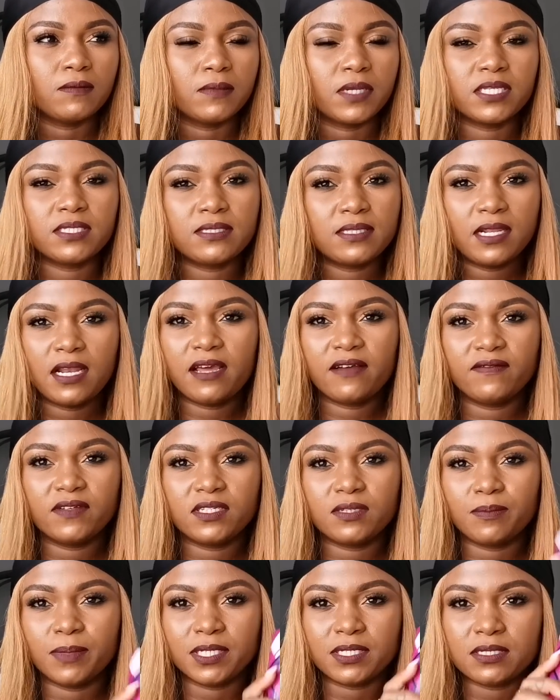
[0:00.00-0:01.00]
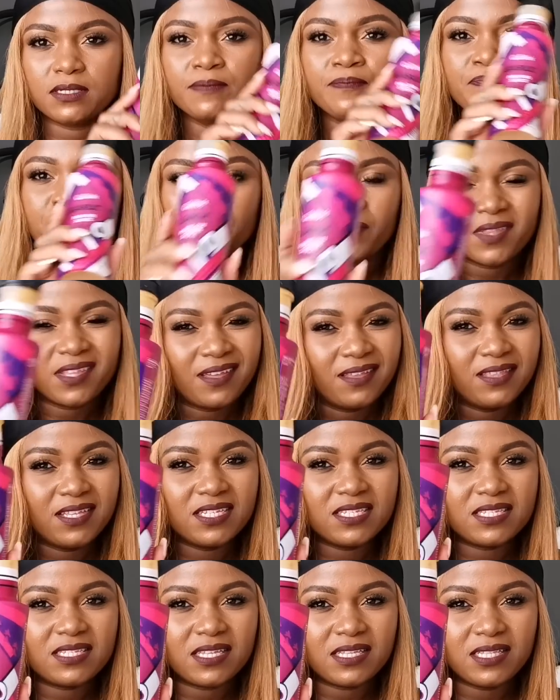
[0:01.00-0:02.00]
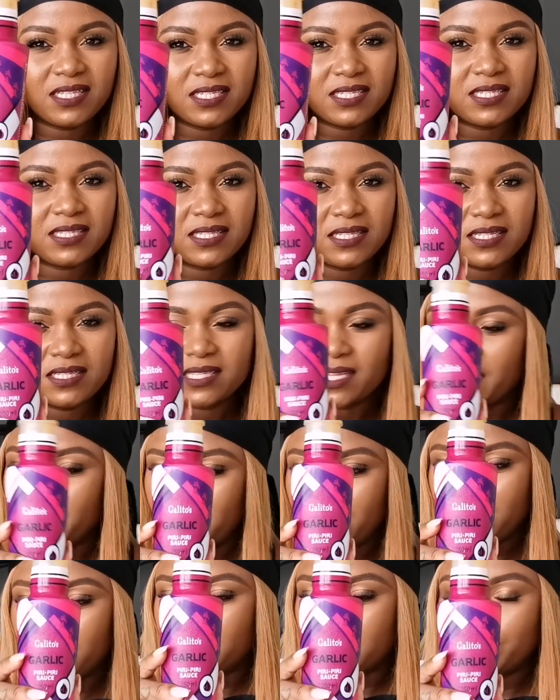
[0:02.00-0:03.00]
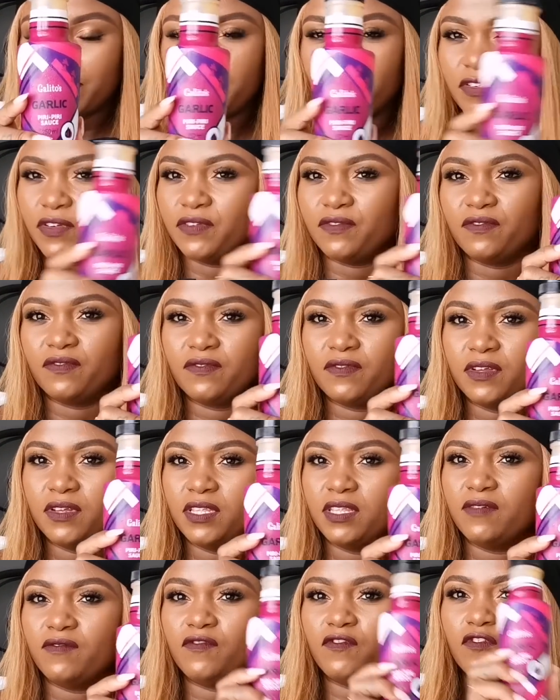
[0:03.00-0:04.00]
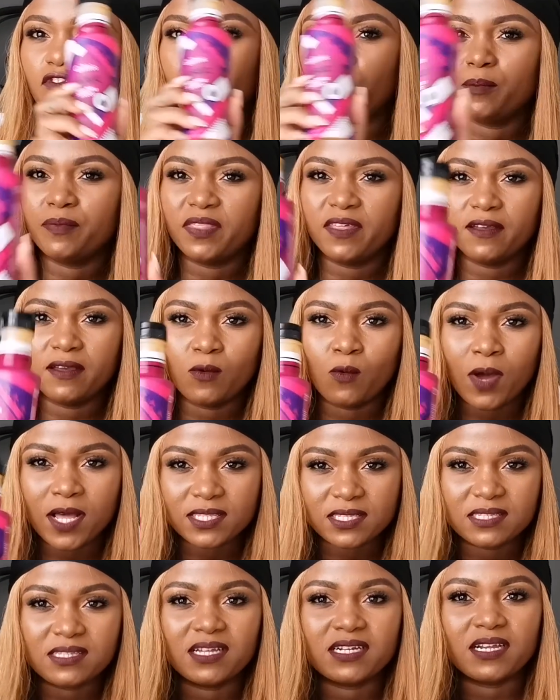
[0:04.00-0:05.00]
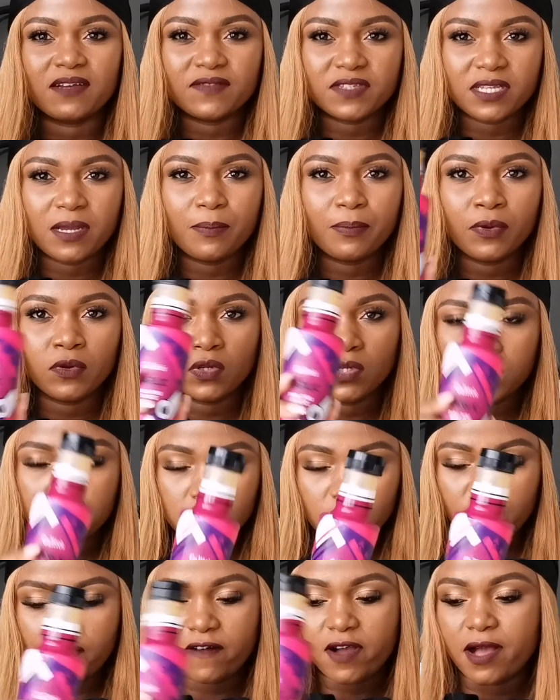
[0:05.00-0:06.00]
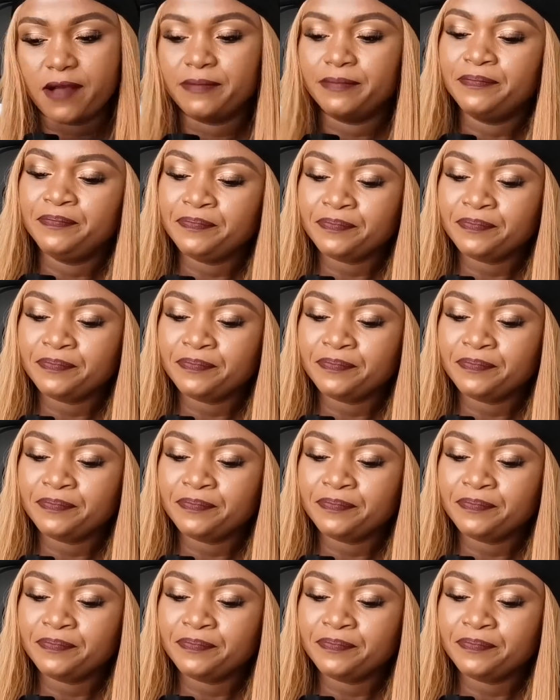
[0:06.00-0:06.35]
I still have it, but this I think is my fave from the ones that I've sampled so far.